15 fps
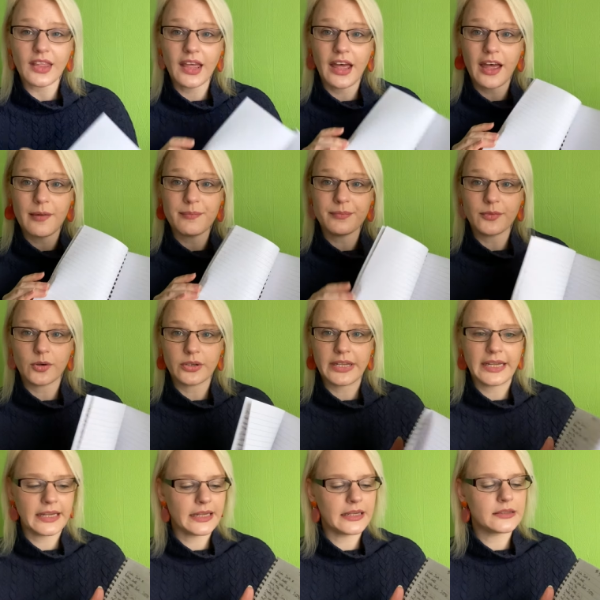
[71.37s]
um, on
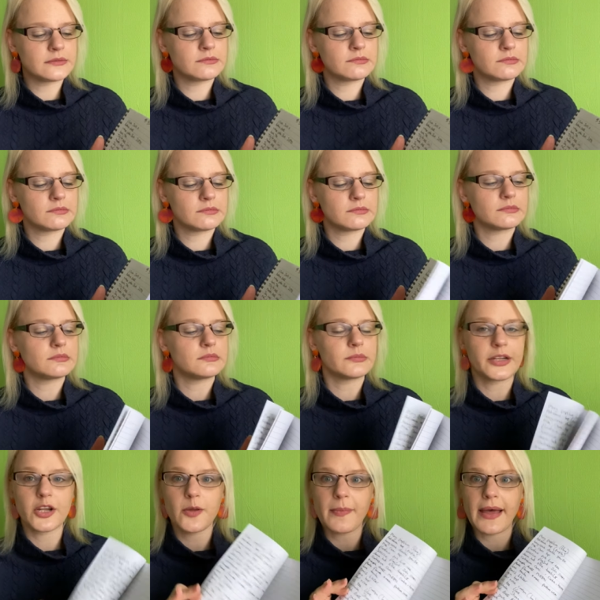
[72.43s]
here, on my
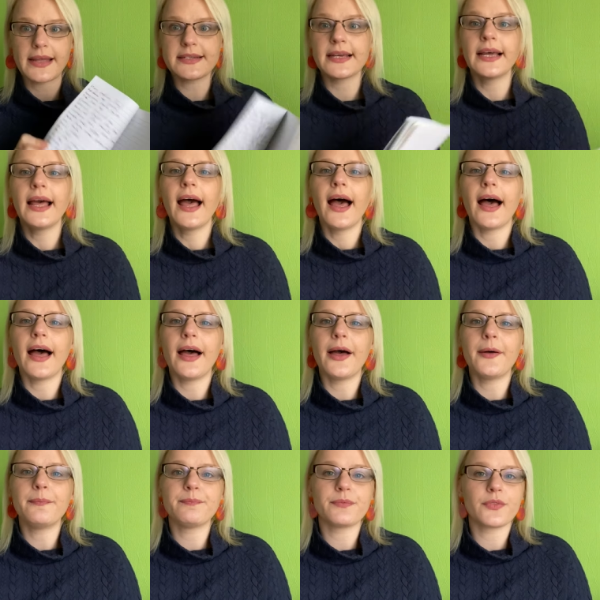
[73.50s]
notepad.
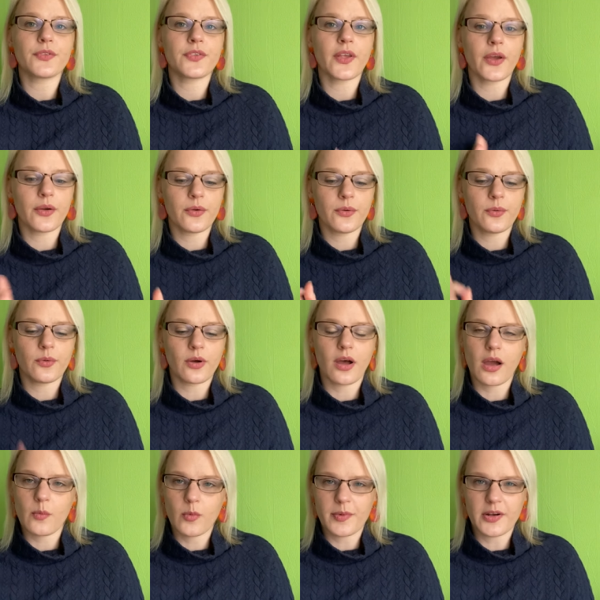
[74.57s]
Um, so
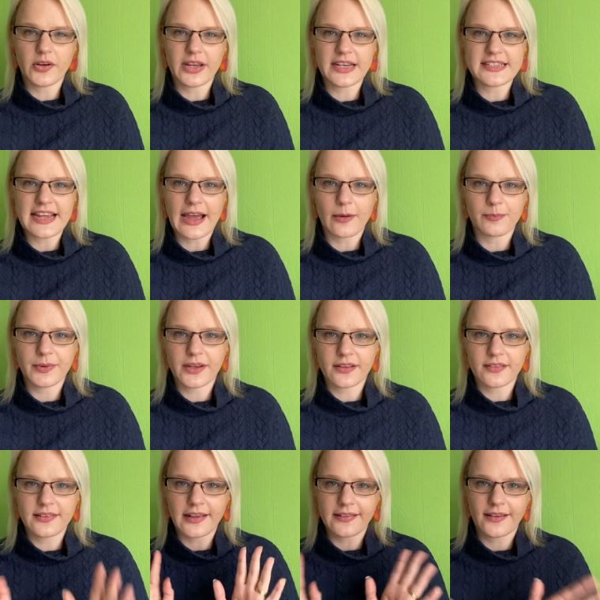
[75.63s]
I will be looking down
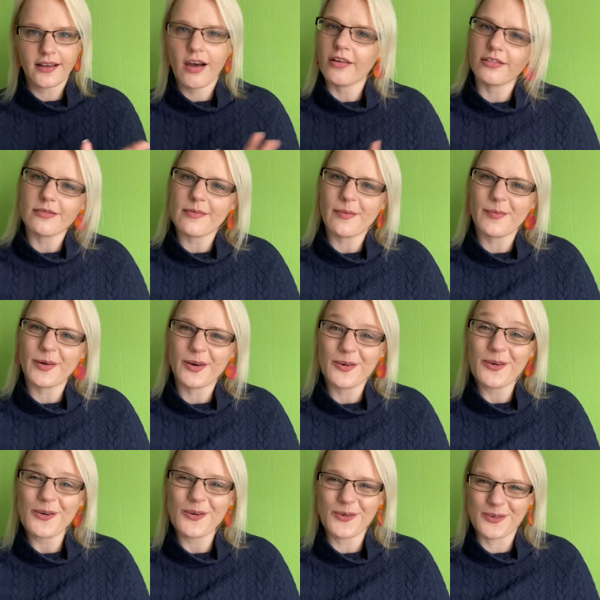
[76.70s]
because yes, I can't remember
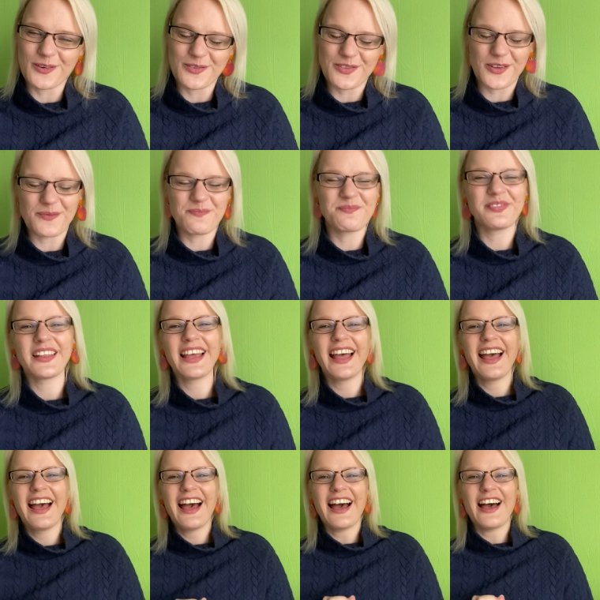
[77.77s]
all of them.
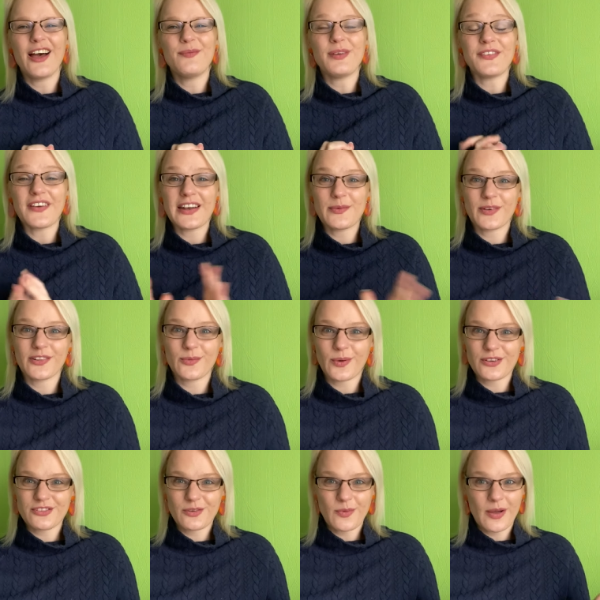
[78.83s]
Um, if anyone's
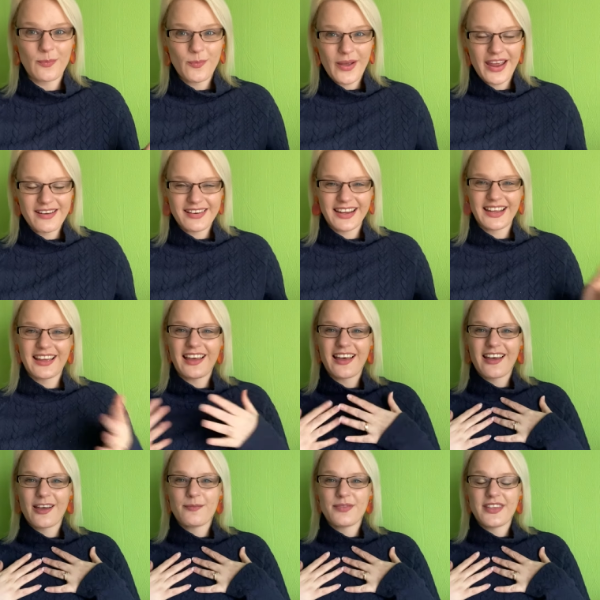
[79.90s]
wondering what I'm wearing,
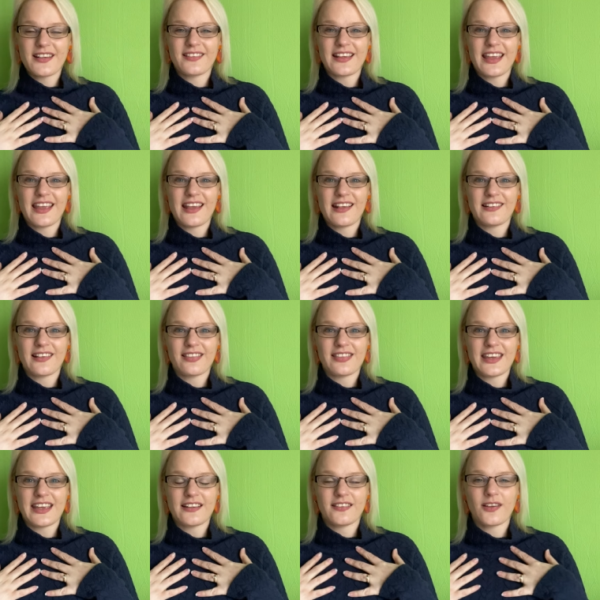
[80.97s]
um, this is
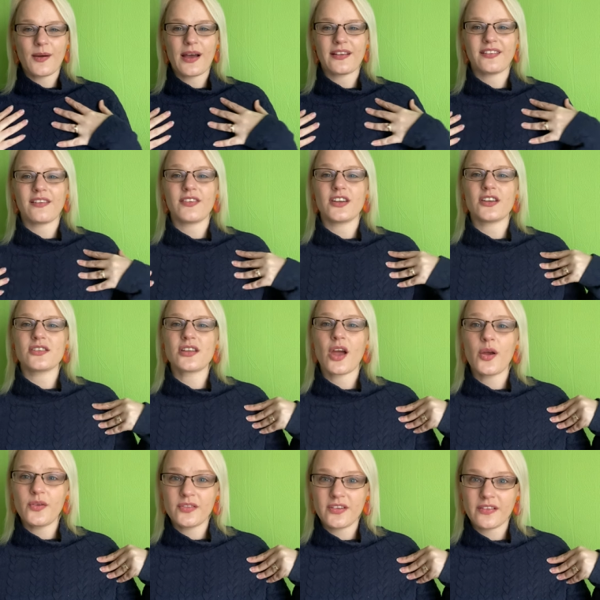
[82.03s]
the Sew House 7
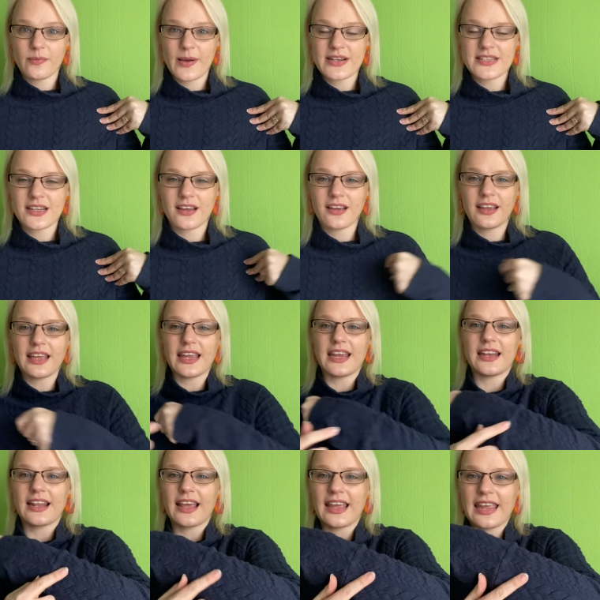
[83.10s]
toaster sweater
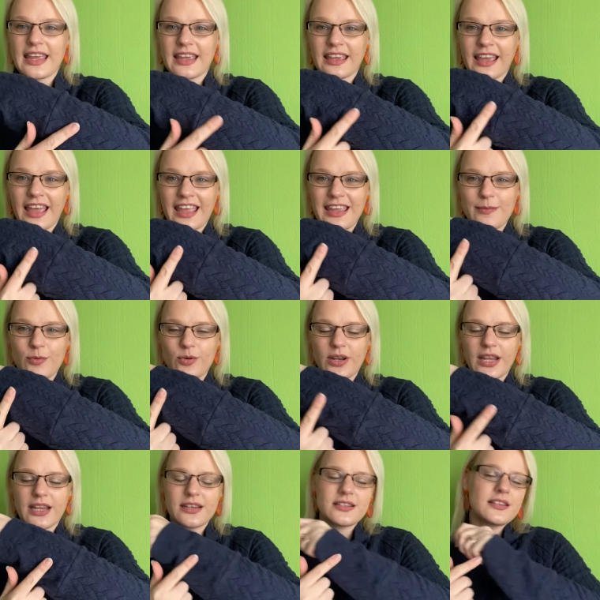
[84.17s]
in a cable
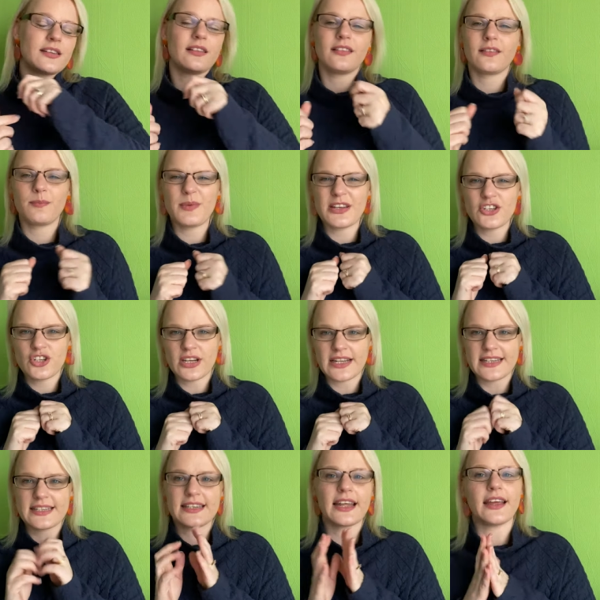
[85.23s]
knit. It's a bit chilly
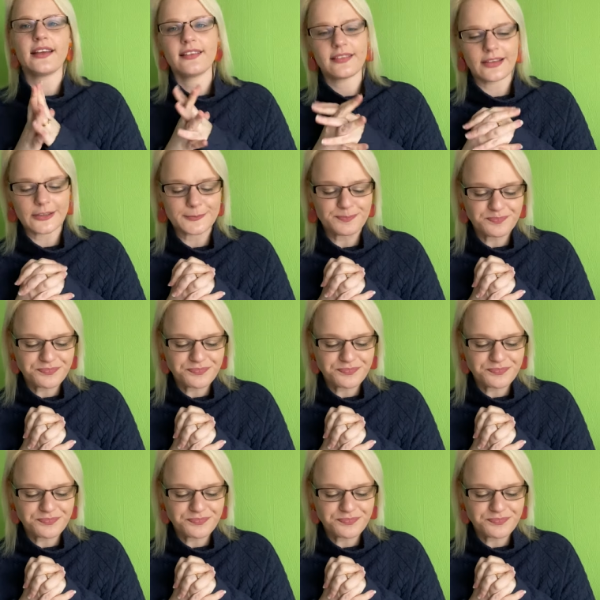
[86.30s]
today, so